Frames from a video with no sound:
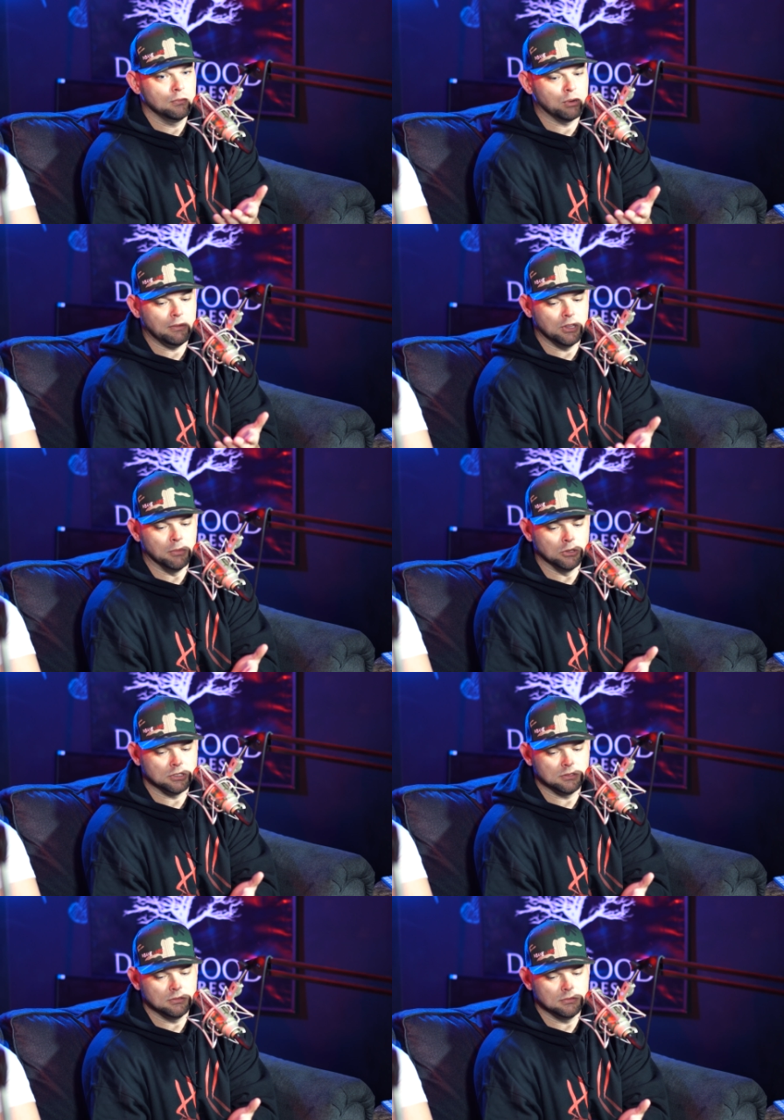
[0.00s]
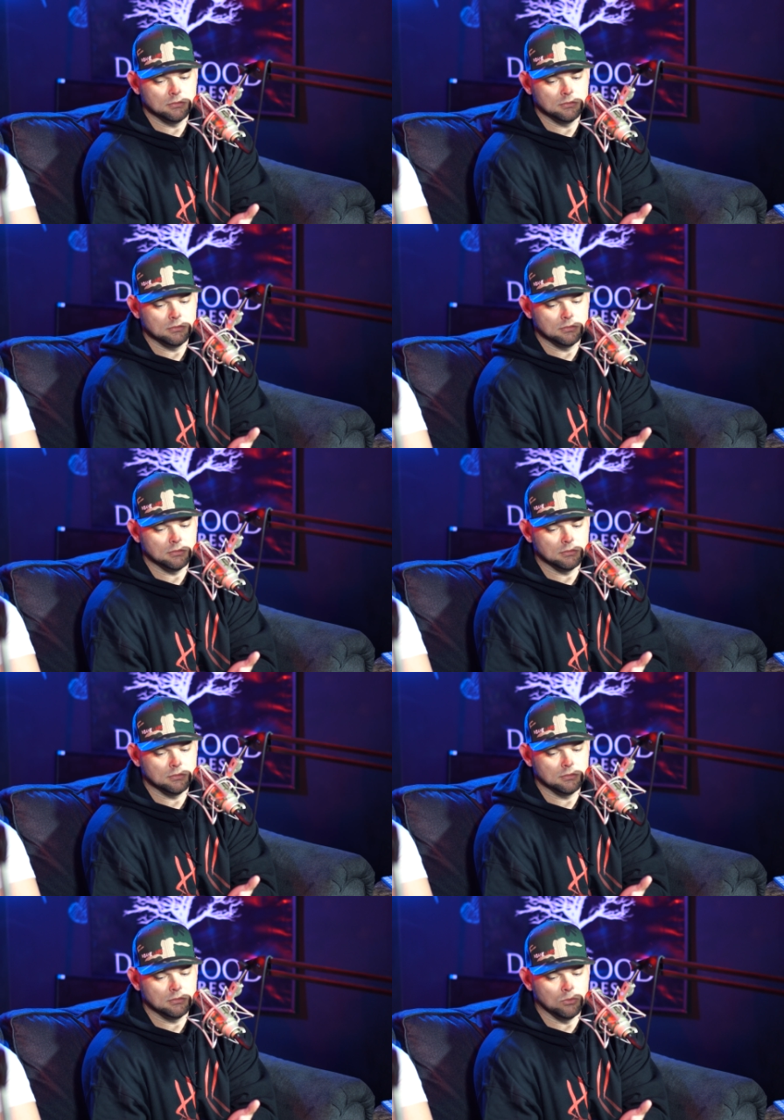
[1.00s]
probably the most
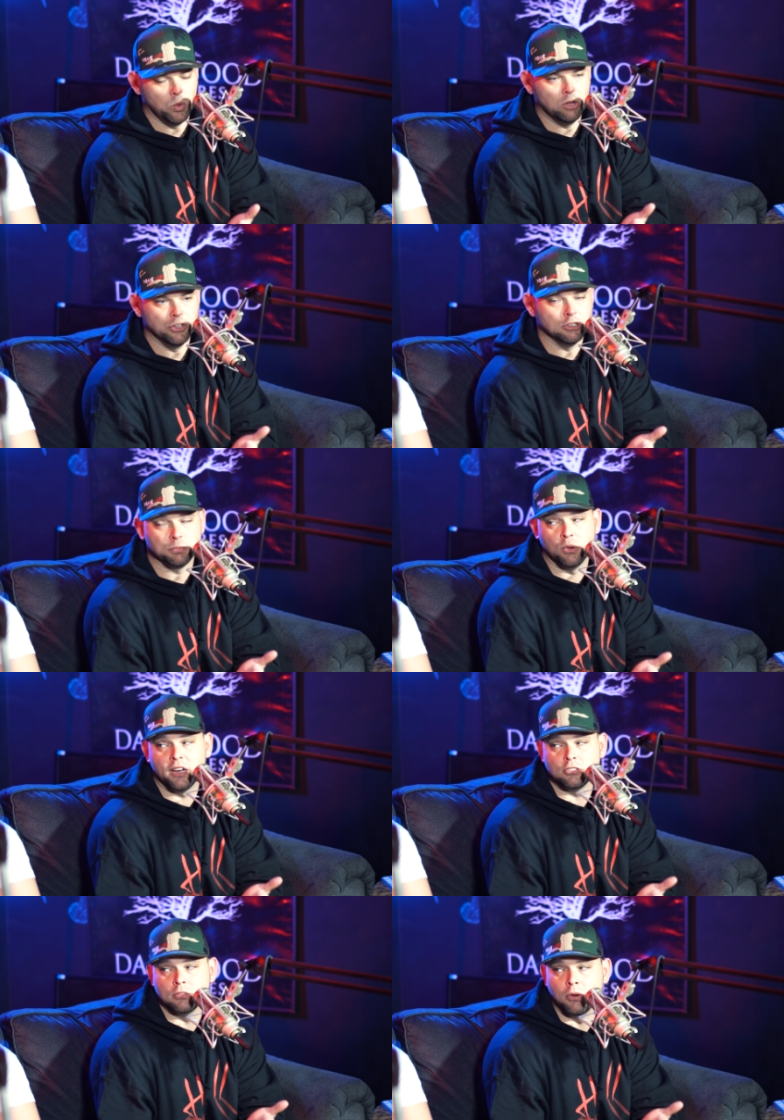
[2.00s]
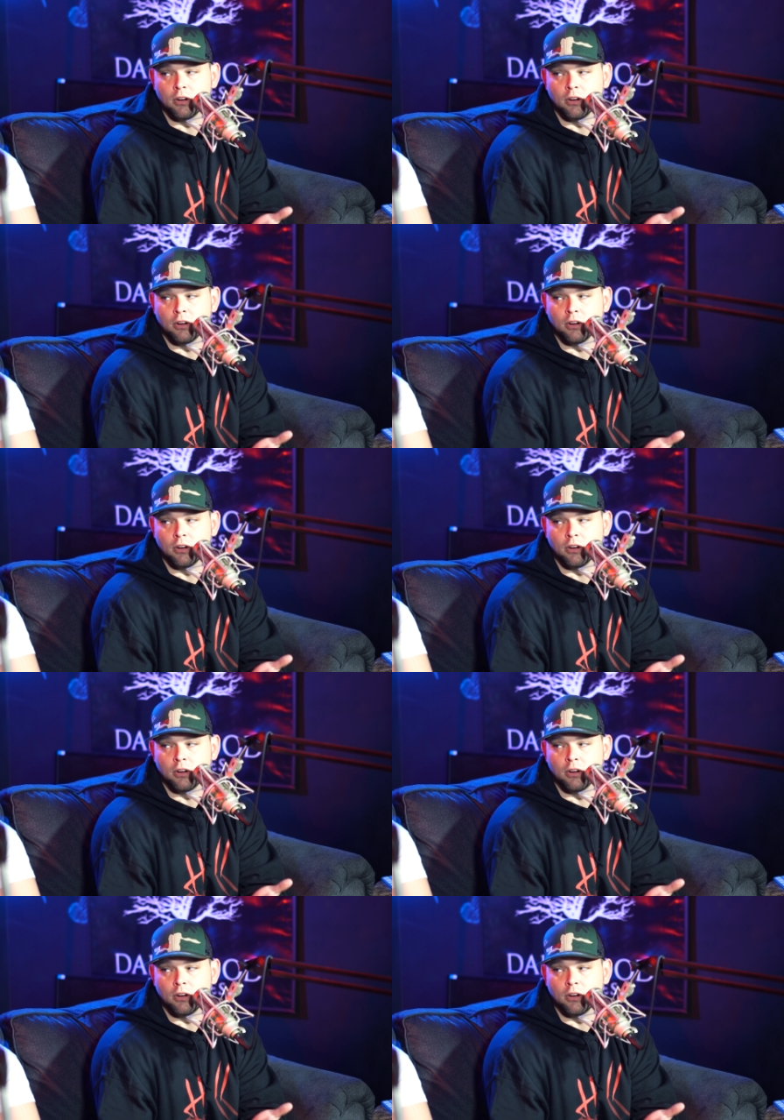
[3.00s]
well dosed product on the